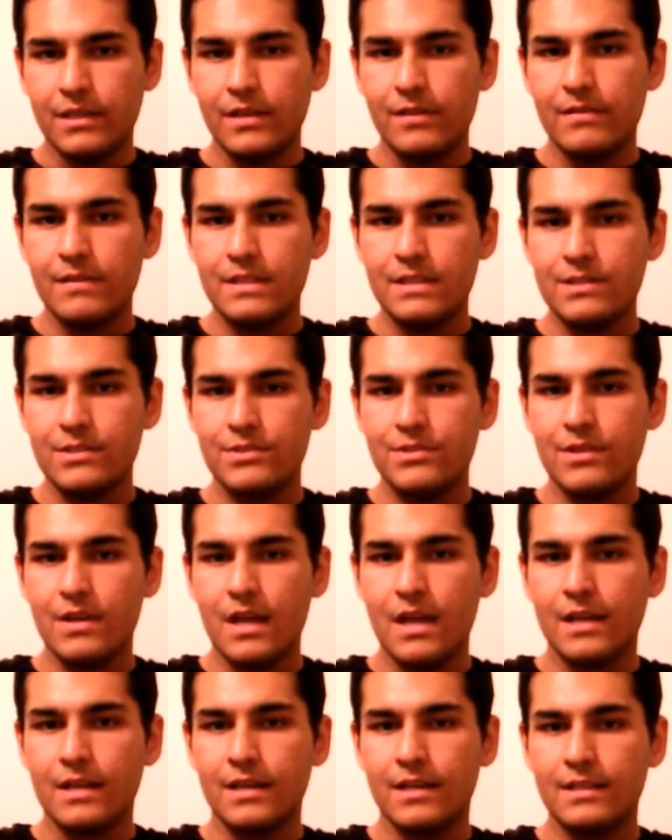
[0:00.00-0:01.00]
current through
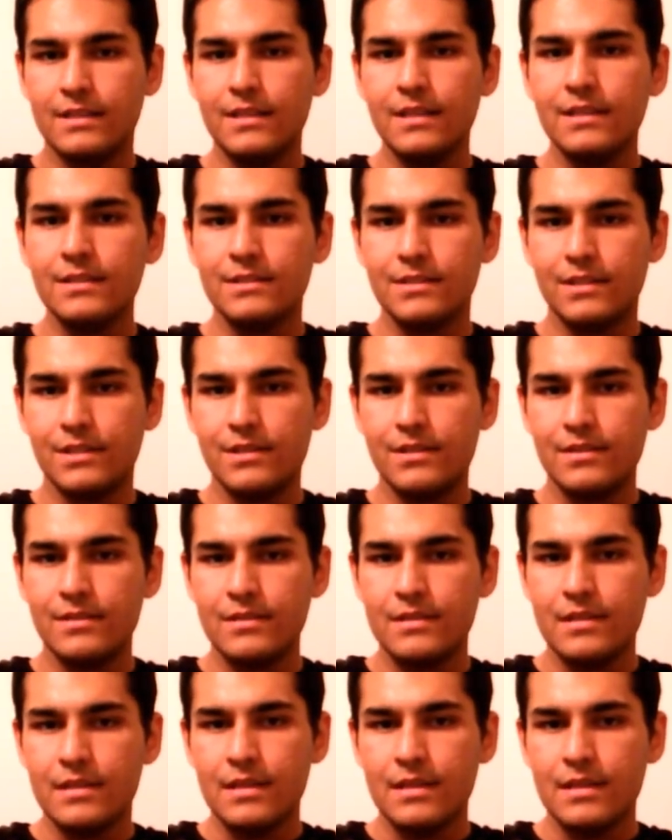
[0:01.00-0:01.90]
a conductor,